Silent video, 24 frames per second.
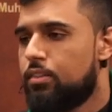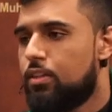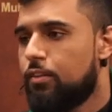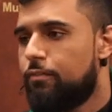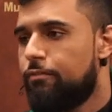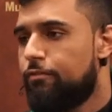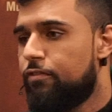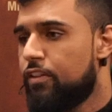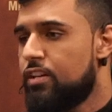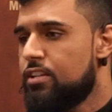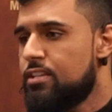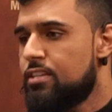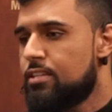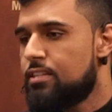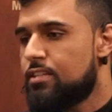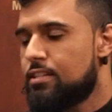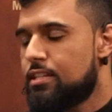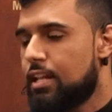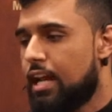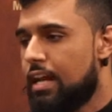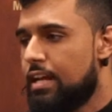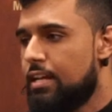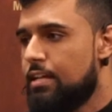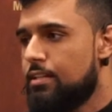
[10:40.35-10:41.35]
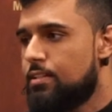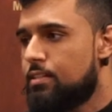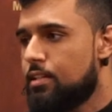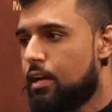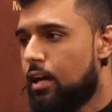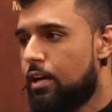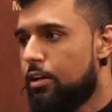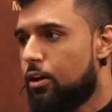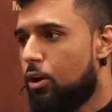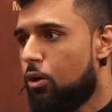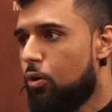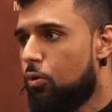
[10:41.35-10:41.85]
the first night,
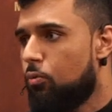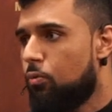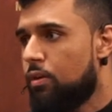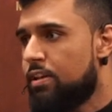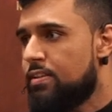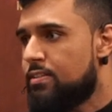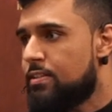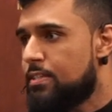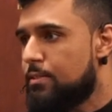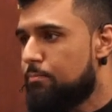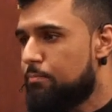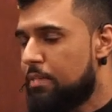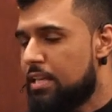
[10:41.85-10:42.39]
I always